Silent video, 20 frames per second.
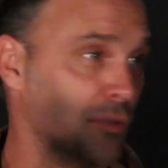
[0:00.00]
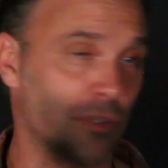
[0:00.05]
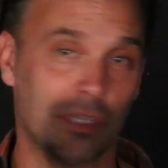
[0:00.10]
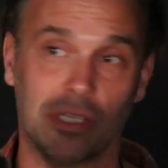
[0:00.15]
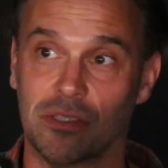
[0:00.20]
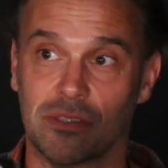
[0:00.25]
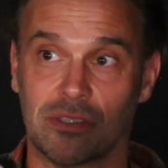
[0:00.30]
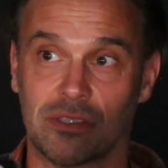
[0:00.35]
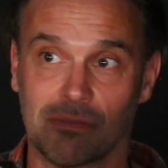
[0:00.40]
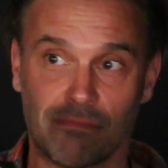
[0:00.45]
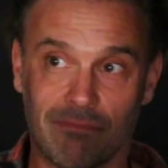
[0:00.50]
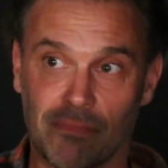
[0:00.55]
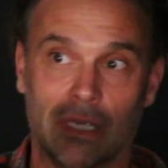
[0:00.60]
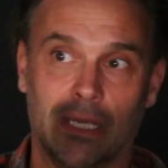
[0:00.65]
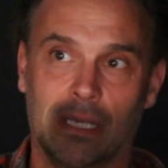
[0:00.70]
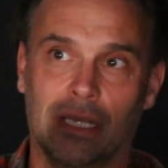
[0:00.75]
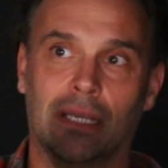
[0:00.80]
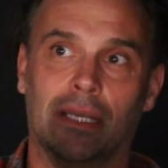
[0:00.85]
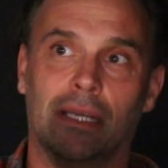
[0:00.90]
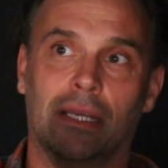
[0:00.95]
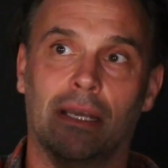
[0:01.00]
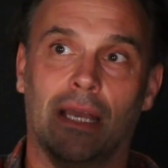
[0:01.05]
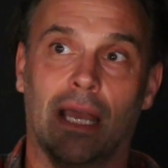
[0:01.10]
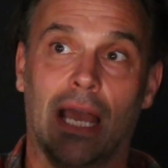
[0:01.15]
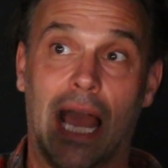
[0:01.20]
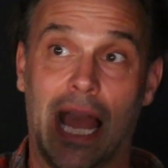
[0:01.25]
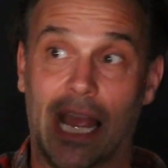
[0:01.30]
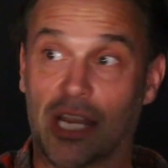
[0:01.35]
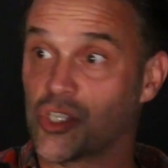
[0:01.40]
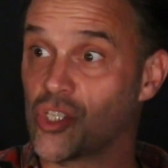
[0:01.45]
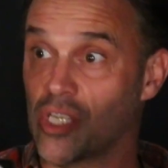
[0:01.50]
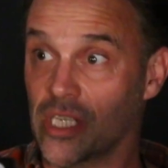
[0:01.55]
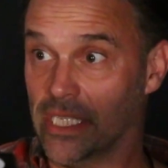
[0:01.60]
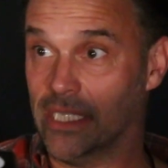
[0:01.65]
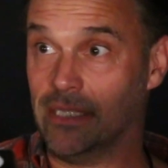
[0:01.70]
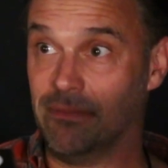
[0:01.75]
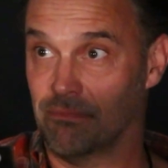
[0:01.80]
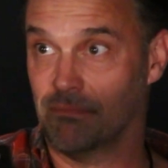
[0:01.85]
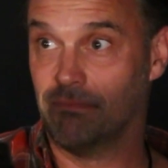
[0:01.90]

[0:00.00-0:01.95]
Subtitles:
audience actually